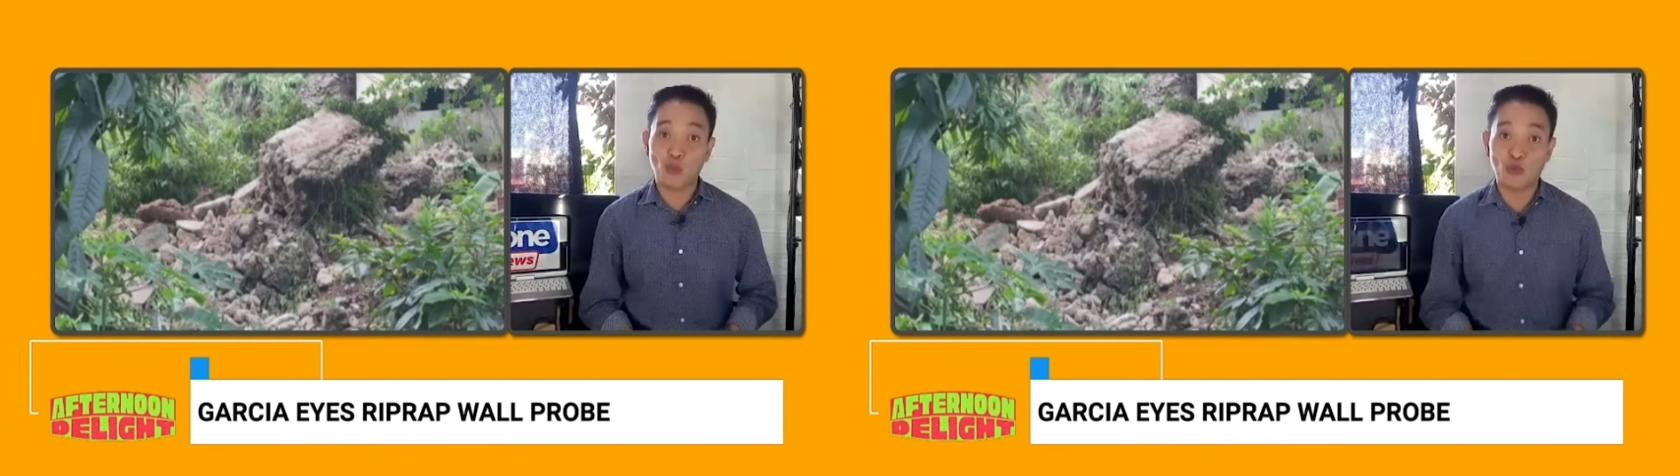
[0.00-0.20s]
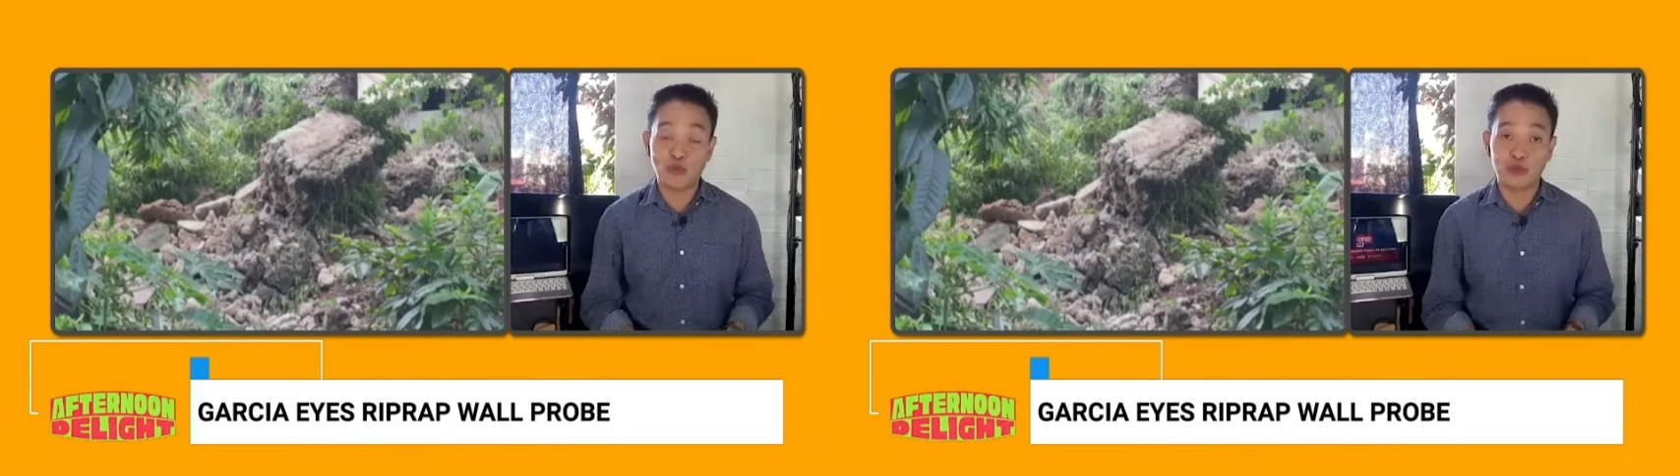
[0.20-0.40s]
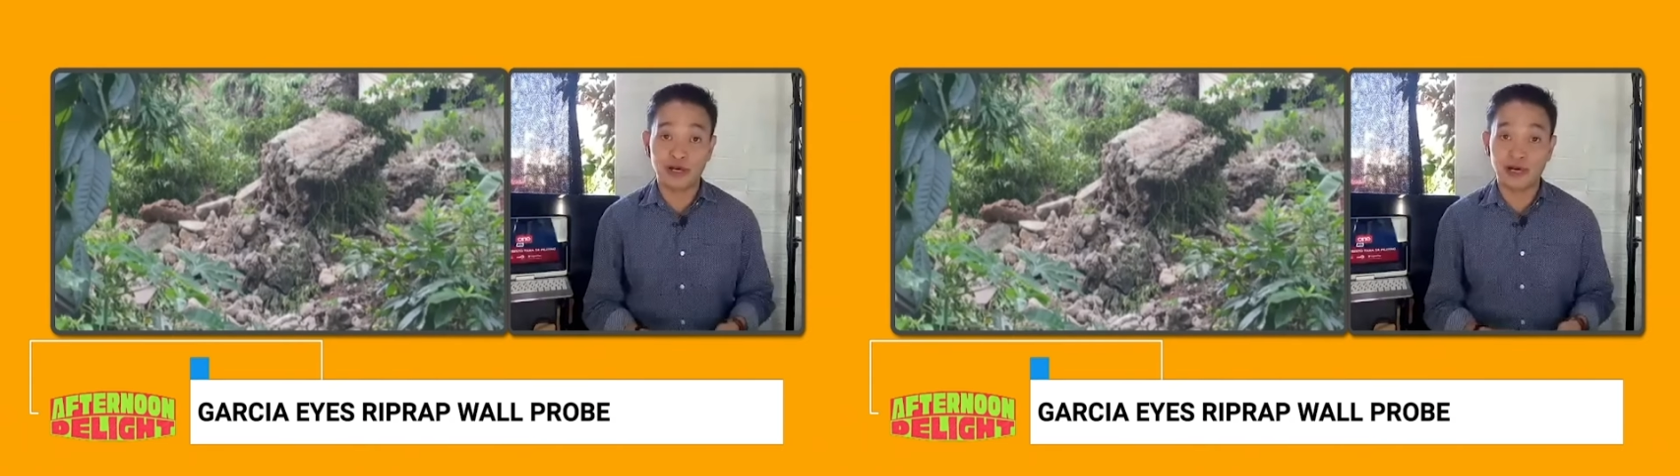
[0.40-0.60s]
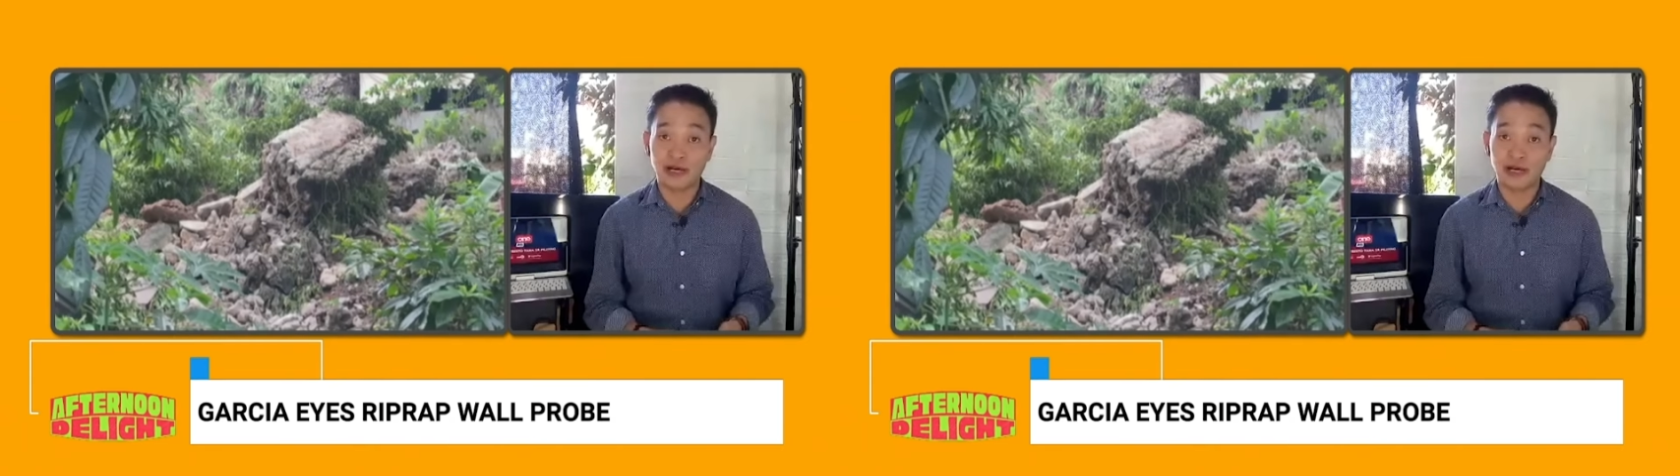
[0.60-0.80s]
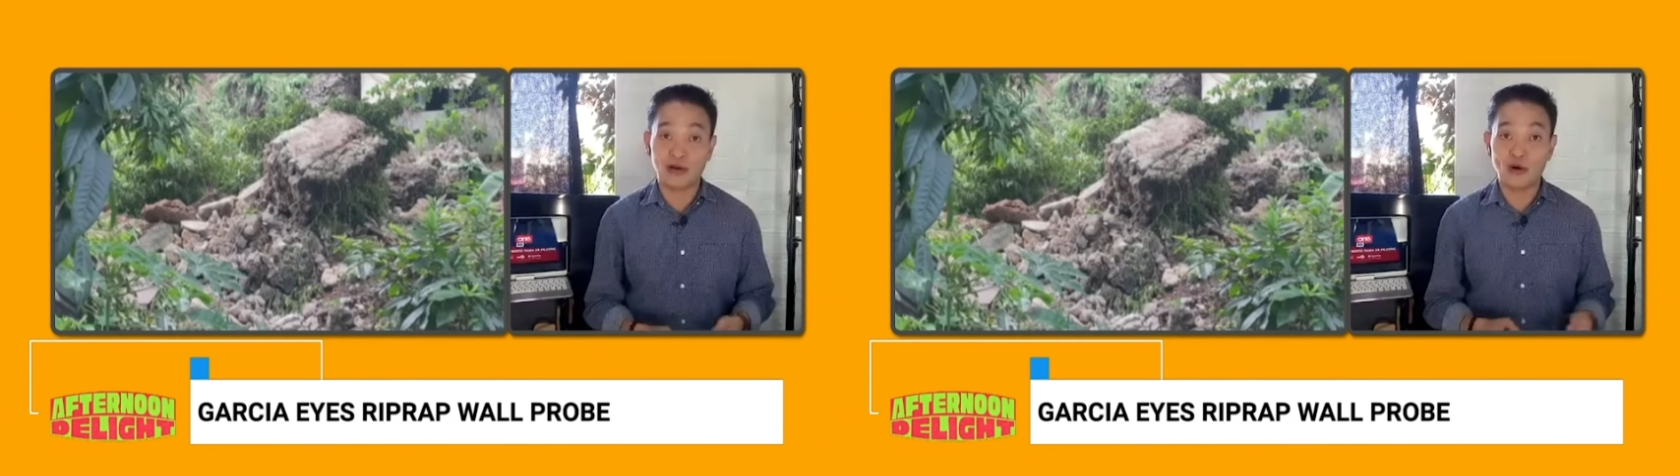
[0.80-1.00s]

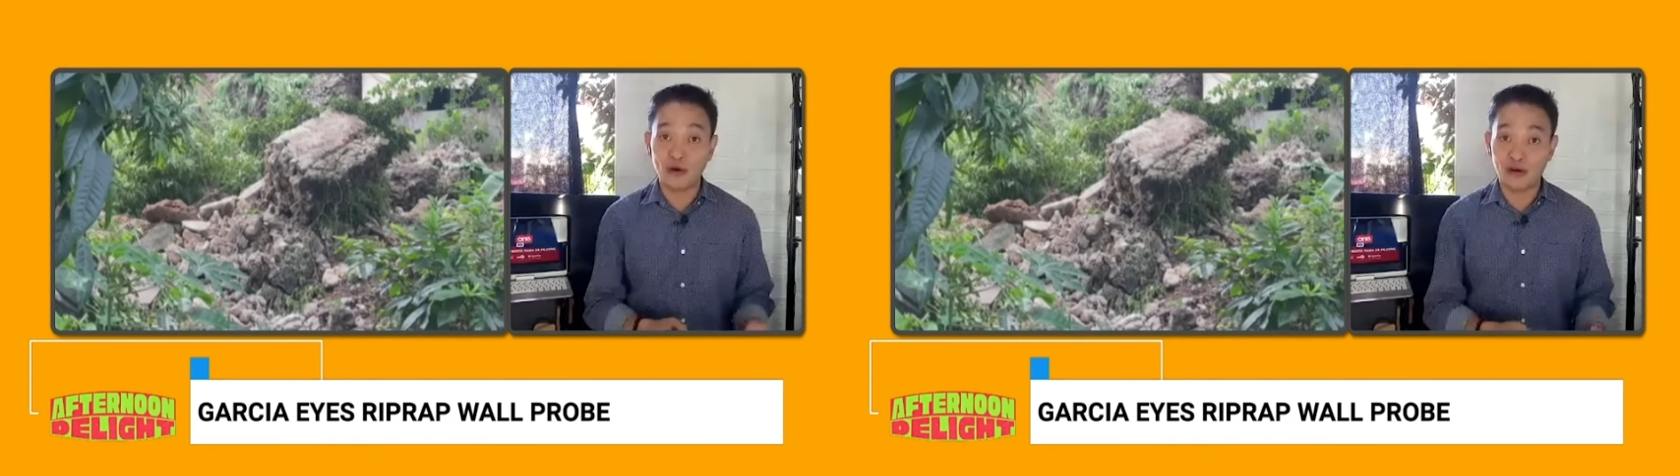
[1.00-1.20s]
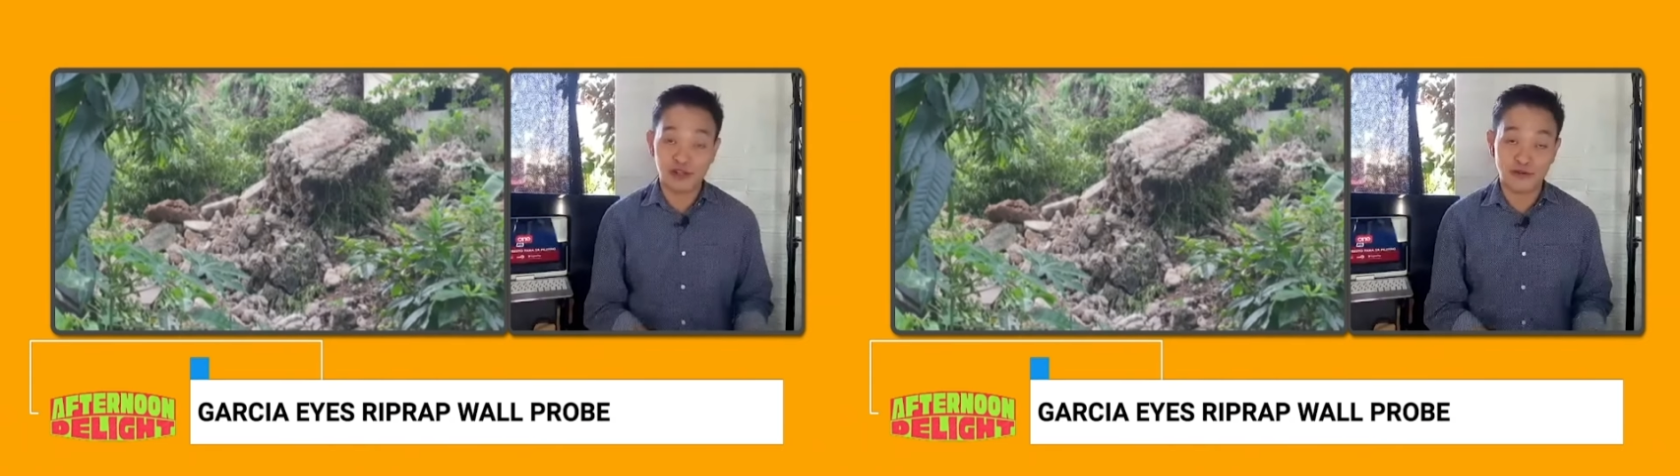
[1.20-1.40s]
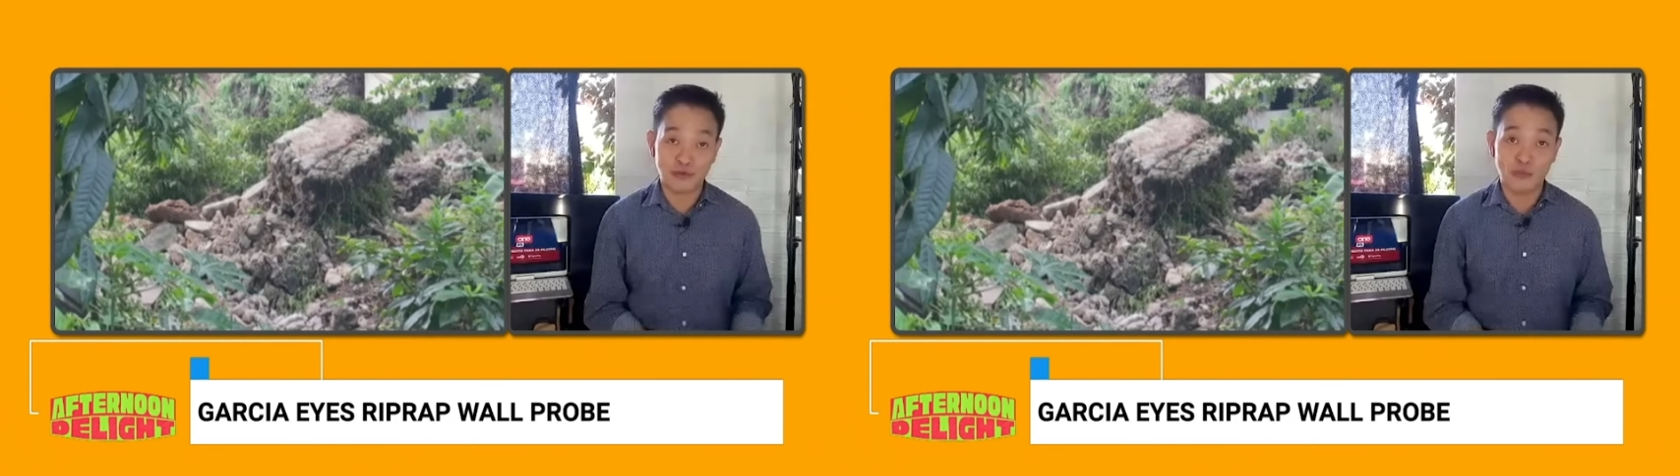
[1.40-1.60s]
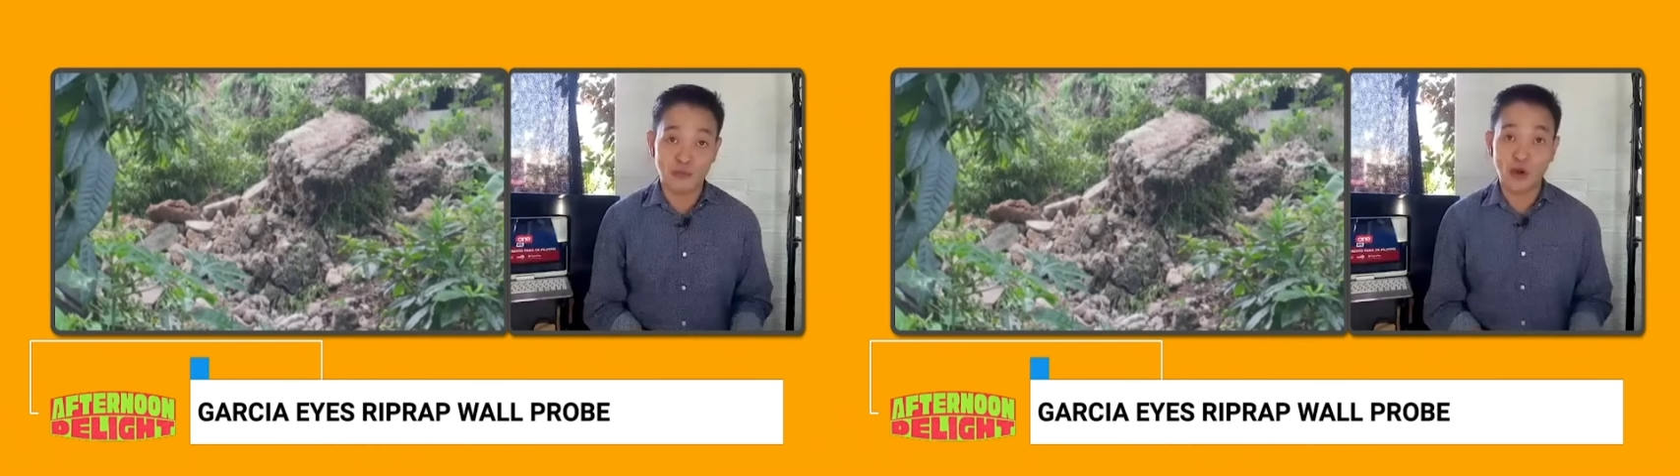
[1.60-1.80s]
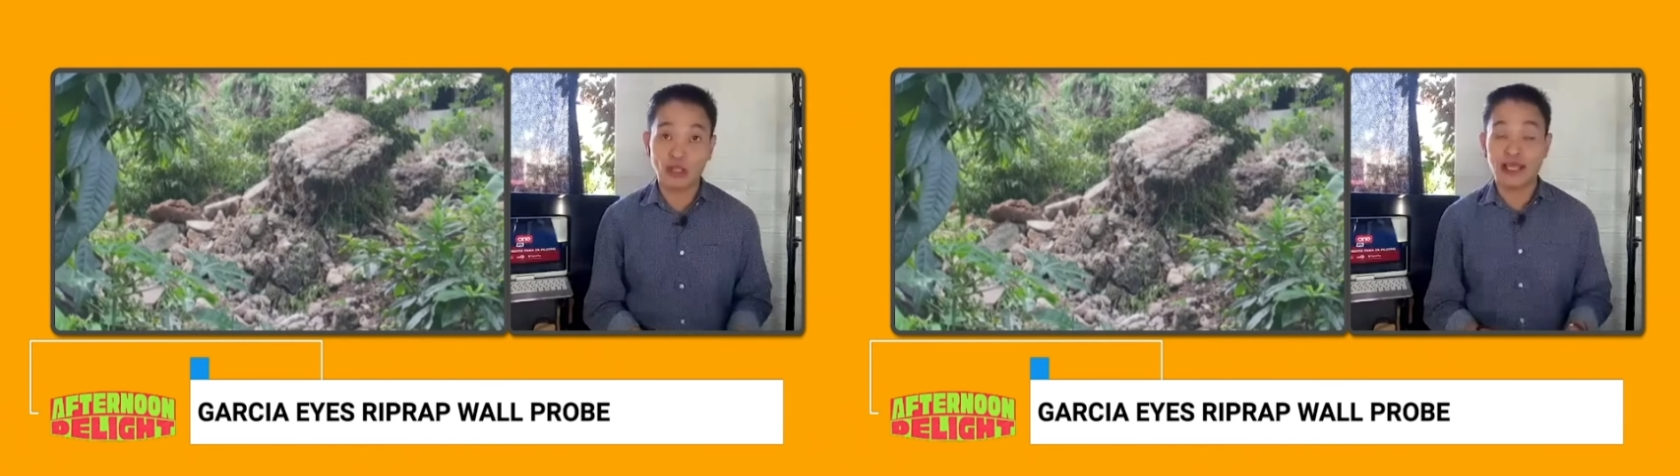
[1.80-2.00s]
the owners of the wall